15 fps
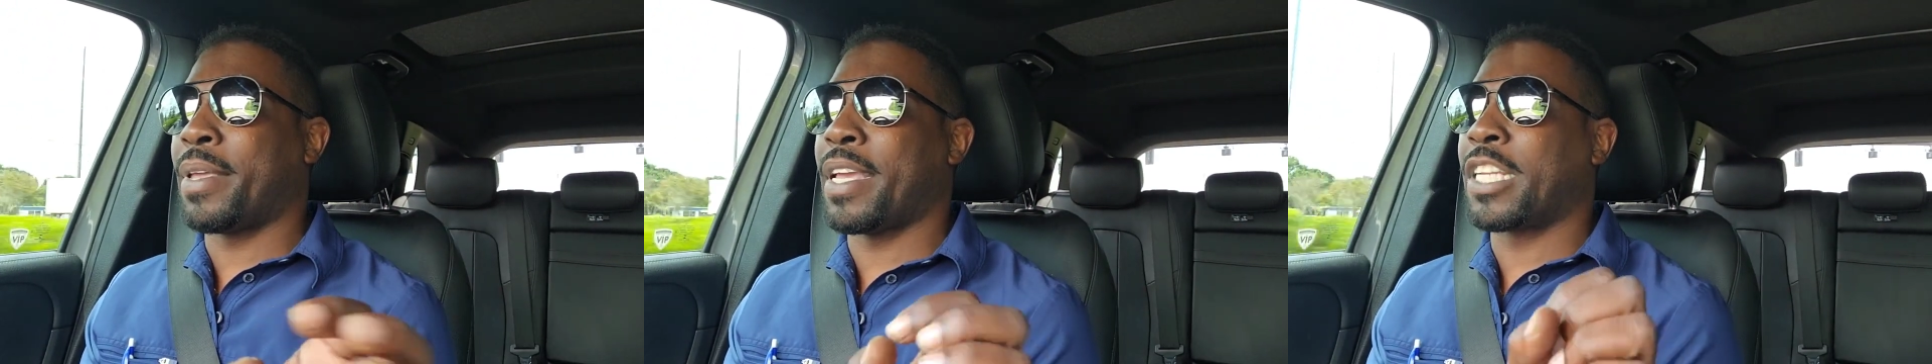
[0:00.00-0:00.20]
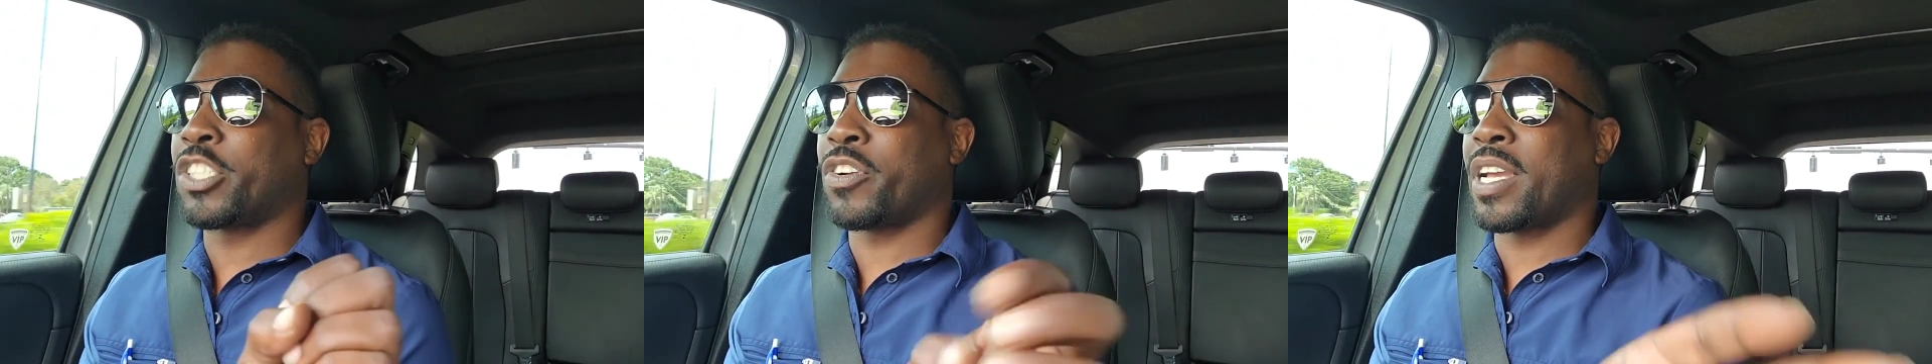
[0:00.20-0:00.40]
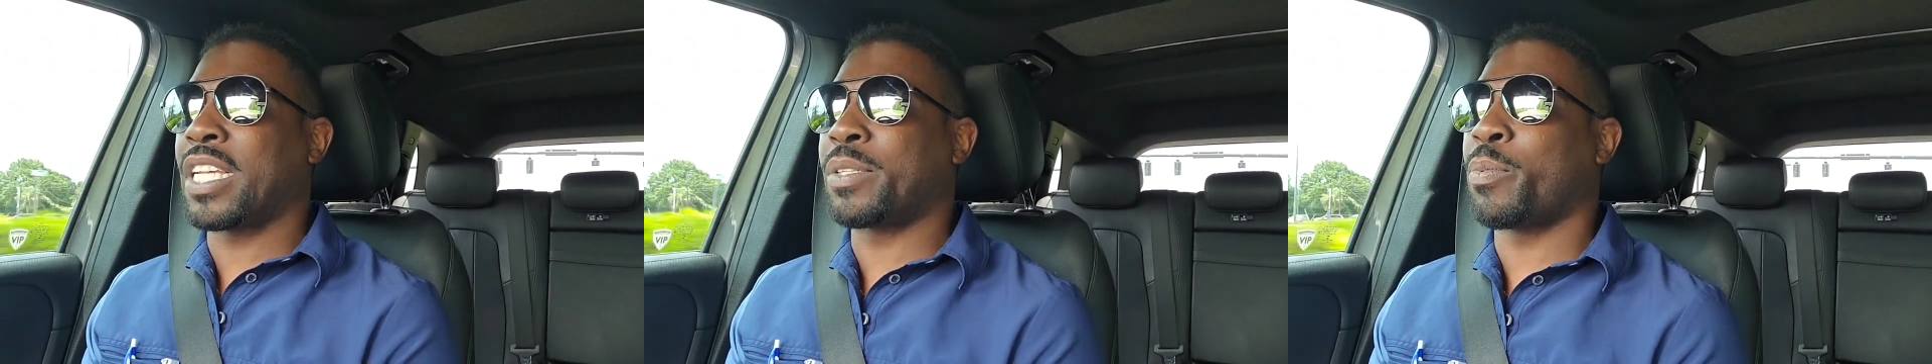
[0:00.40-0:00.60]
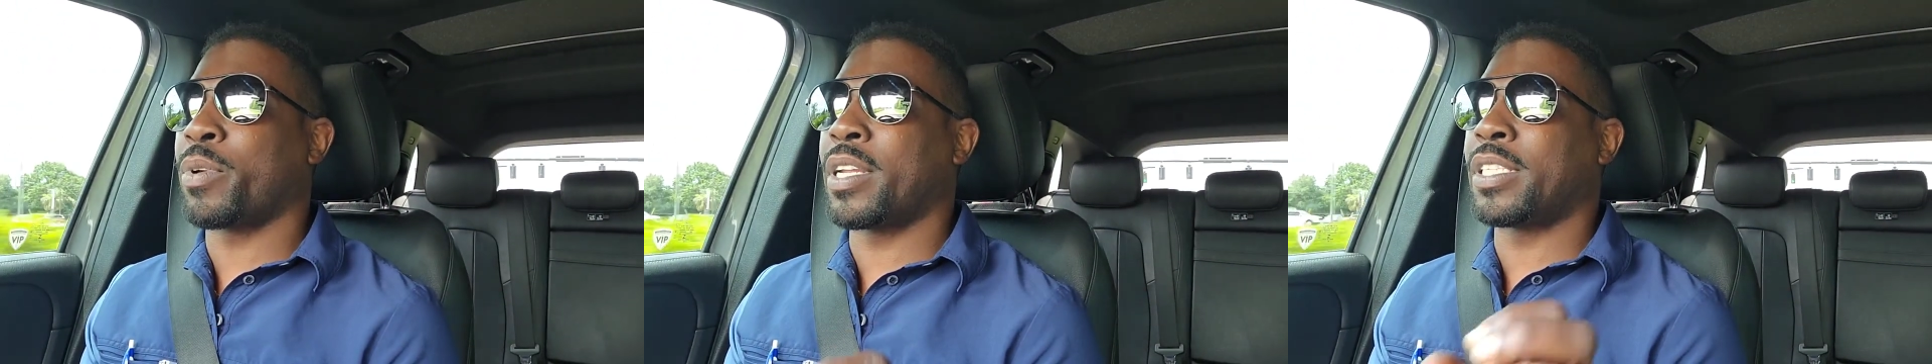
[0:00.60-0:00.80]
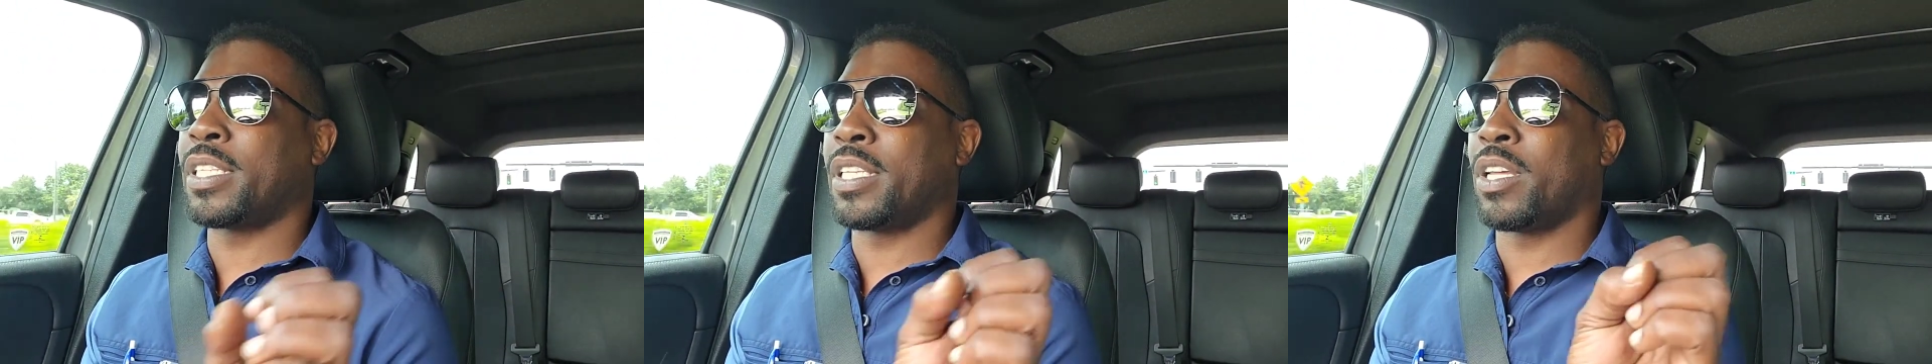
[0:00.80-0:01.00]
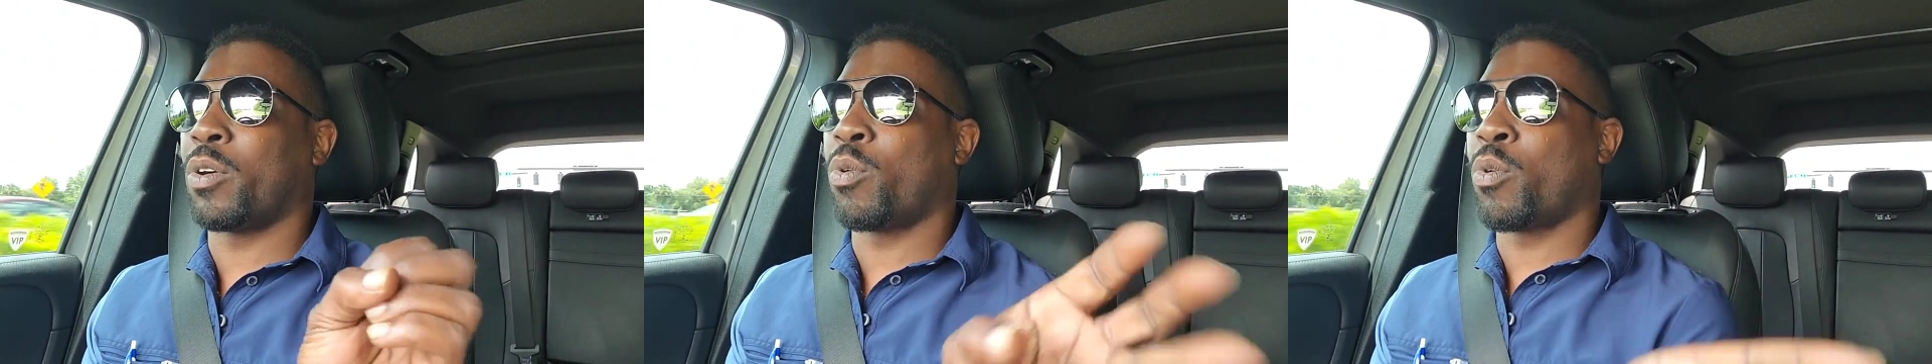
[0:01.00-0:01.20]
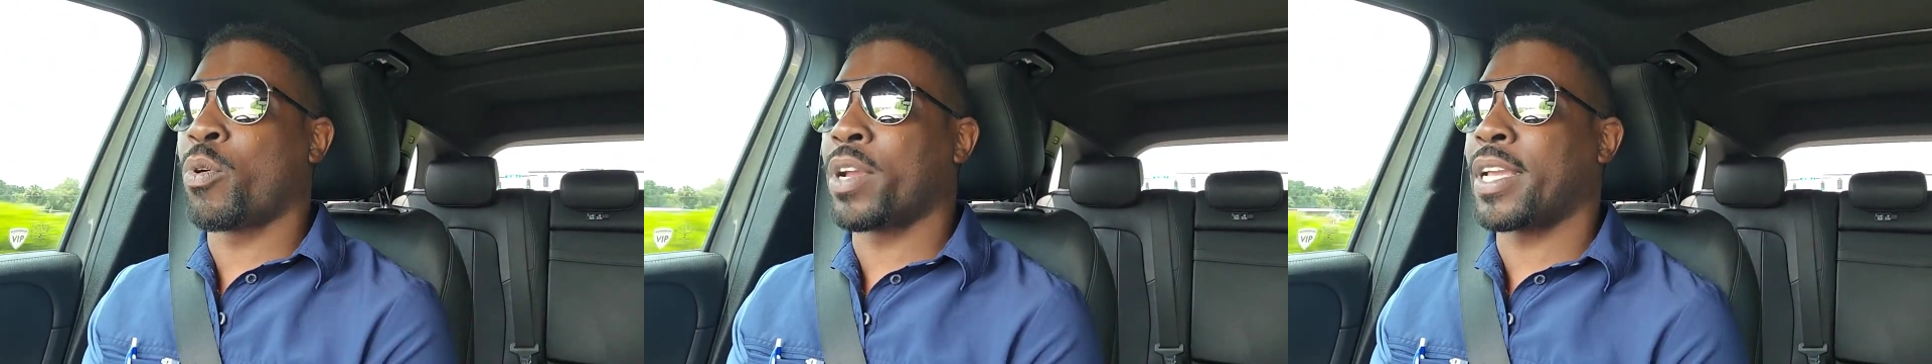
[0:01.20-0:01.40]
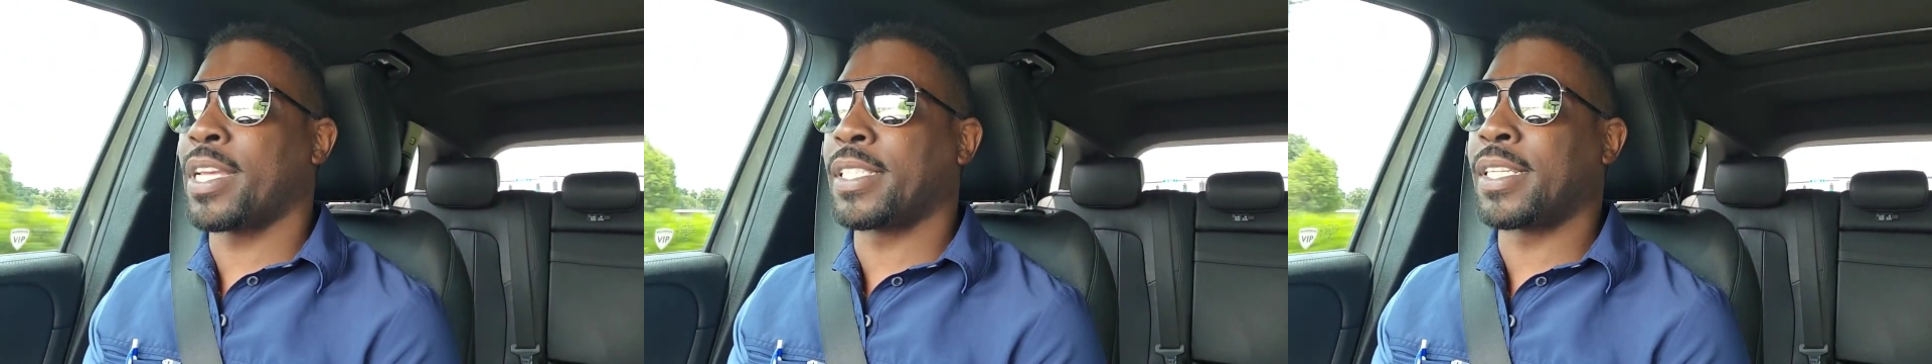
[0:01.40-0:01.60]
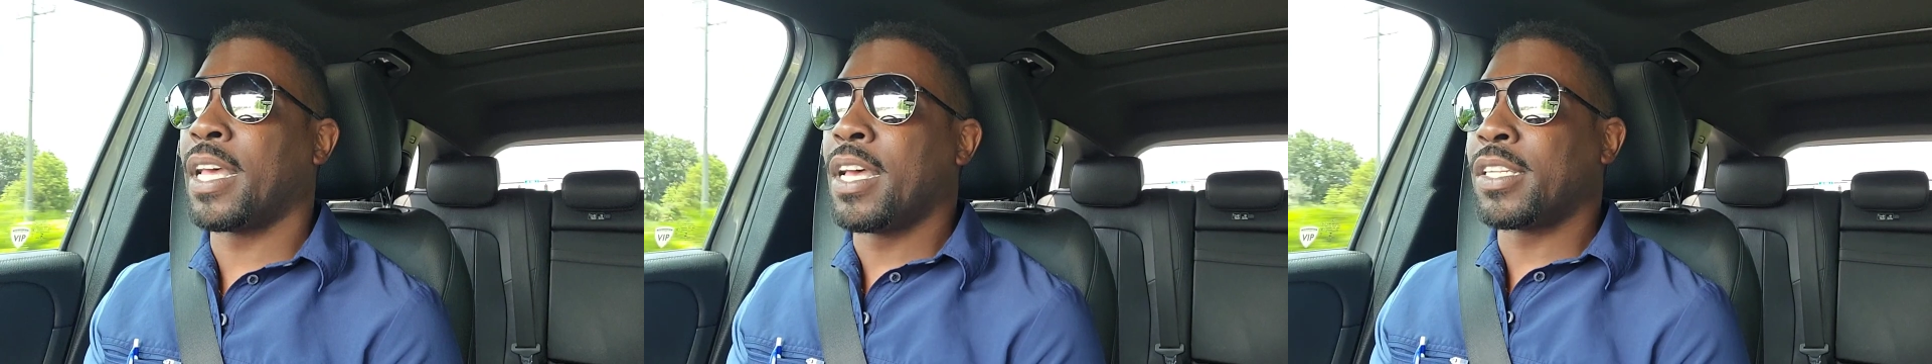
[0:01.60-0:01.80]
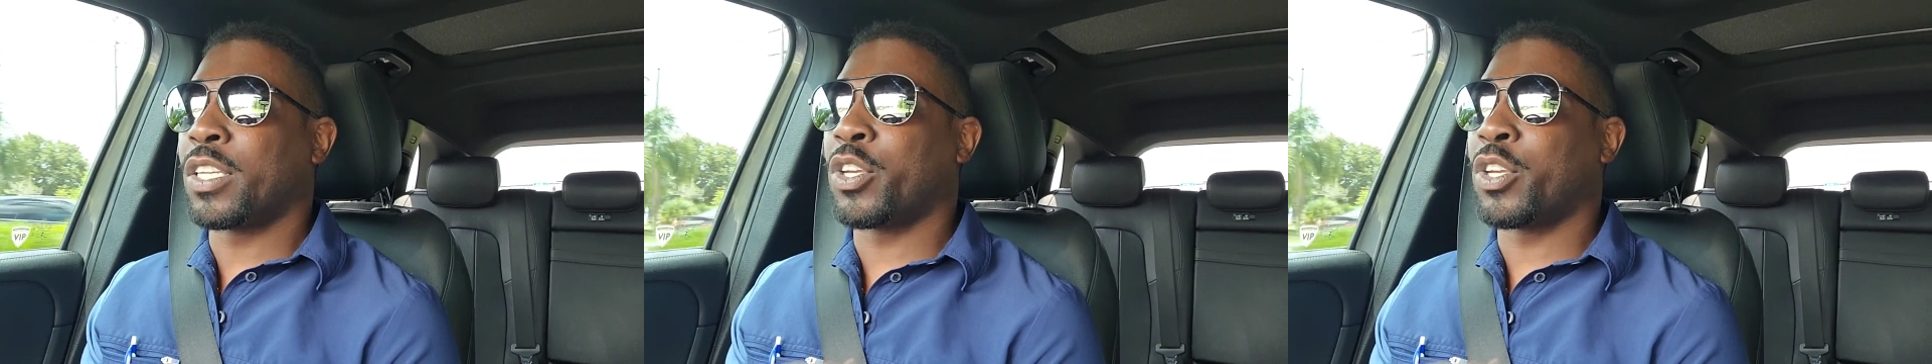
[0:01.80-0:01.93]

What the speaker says: being transported to the organs,